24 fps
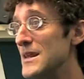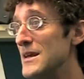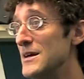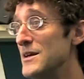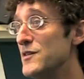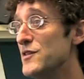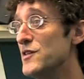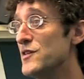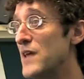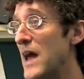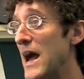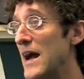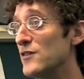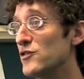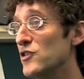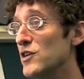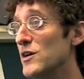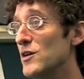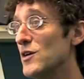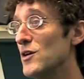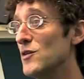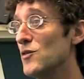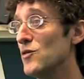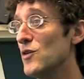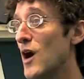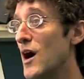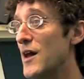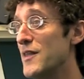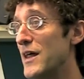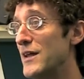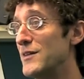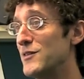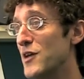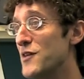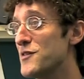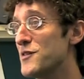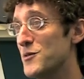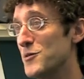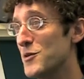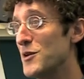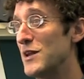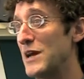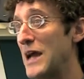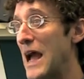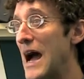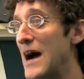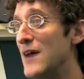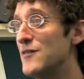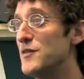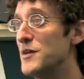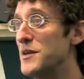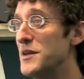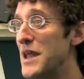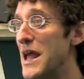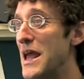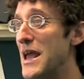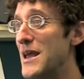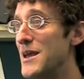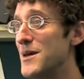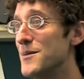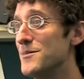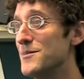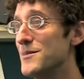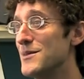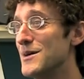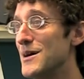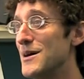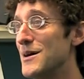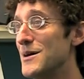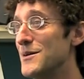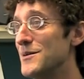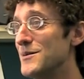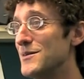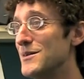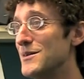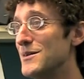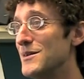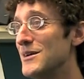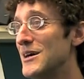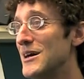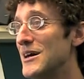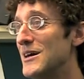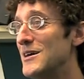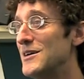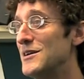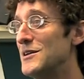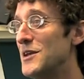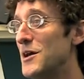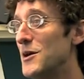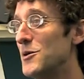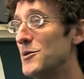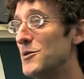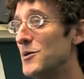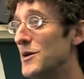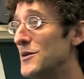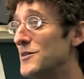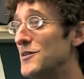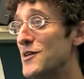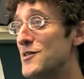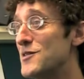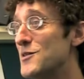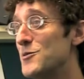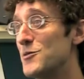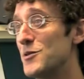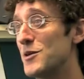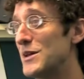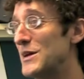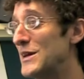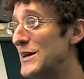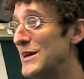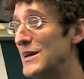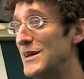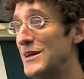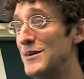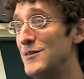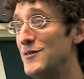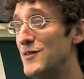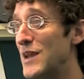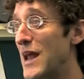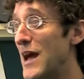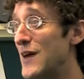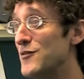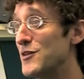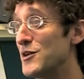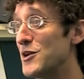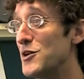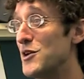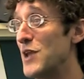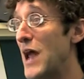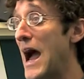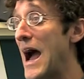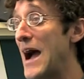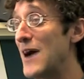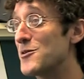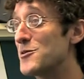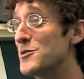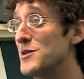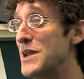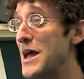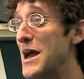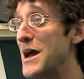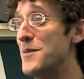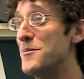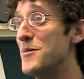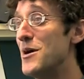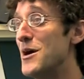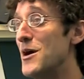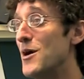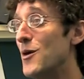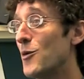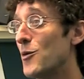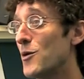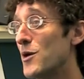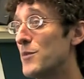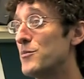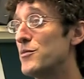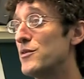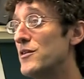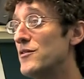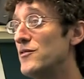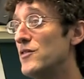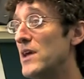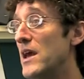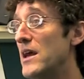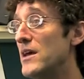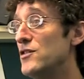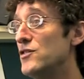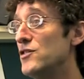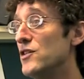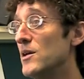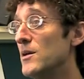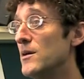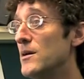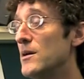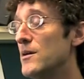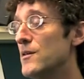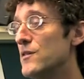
This is actually a law that doesn't really have a name. It doesn't really even have a good acronym or abbreviation.